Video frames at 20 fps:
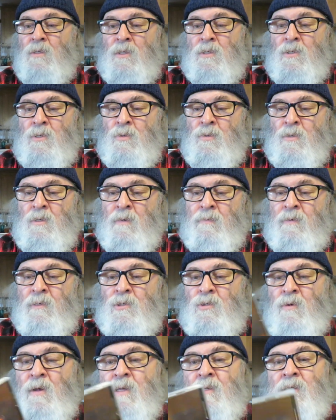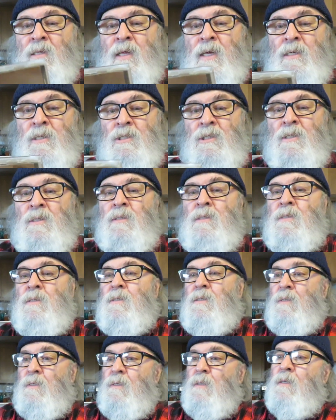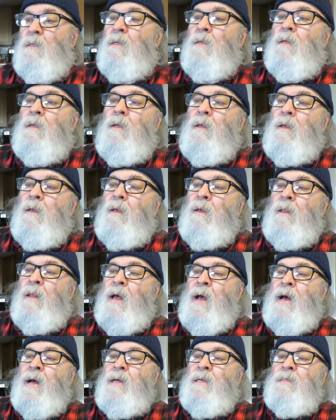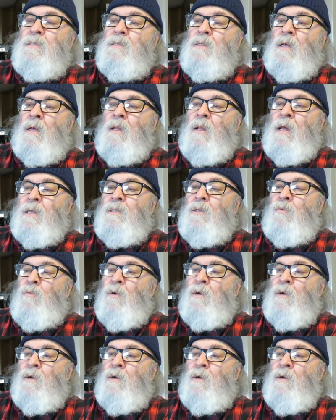the two different translations. It has the collected